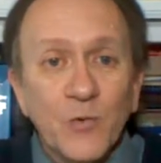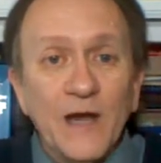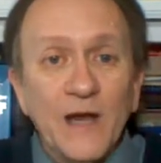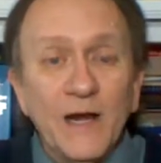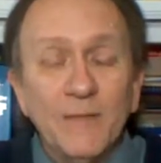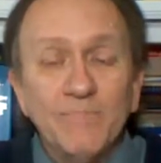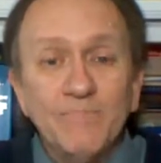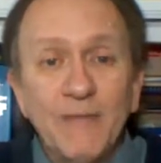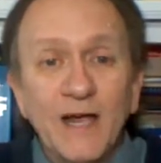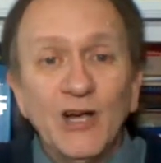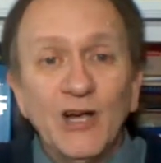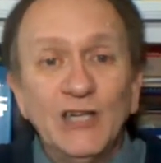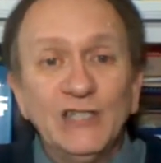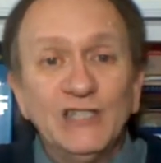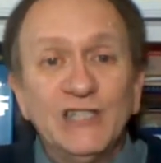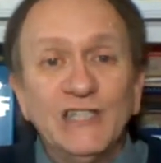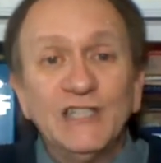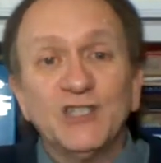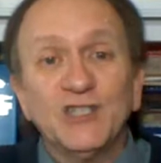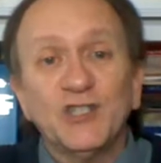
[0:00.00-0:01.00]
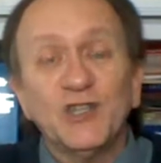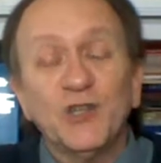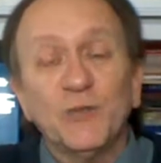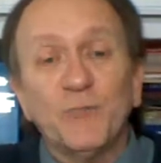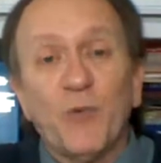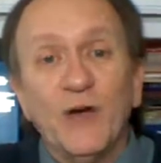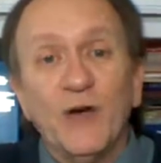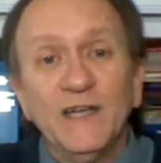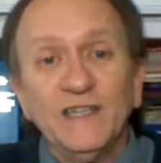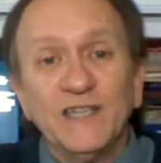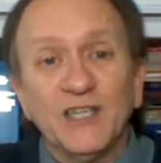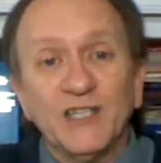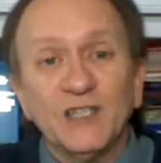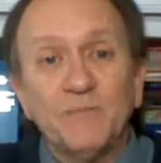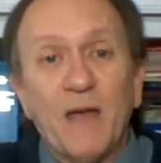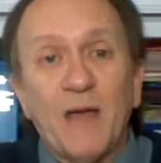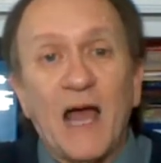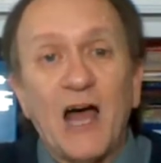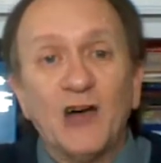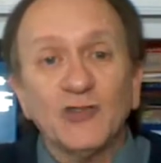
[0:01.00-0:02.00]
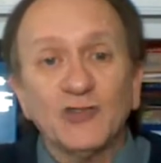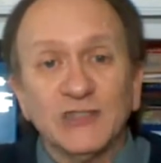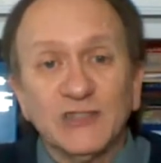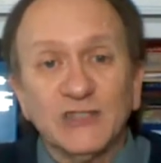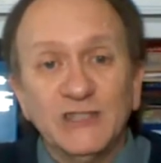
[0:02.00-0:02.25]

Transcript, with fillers: When a marriage gets to the point the spouse